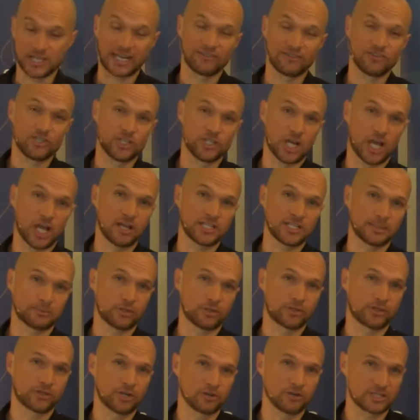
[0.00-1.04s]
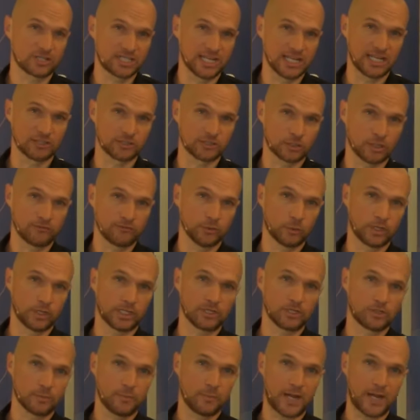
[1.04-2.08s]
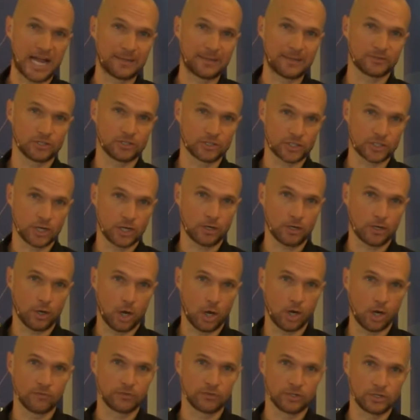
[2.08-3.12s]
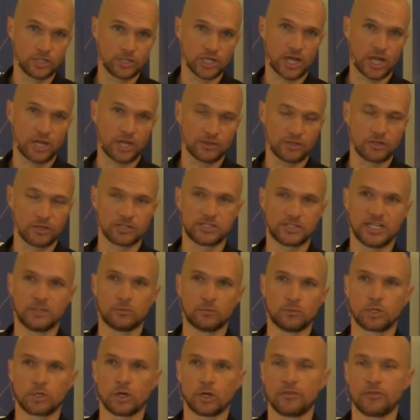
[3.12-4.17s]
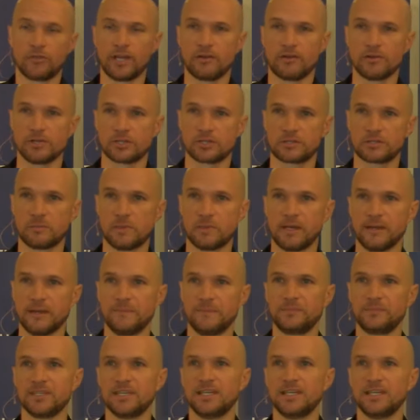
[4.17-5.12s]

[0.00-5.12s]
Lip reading: out of John chapter 13. So if you want to get your Bible and turn over to John 13, we'll go there in just a minute.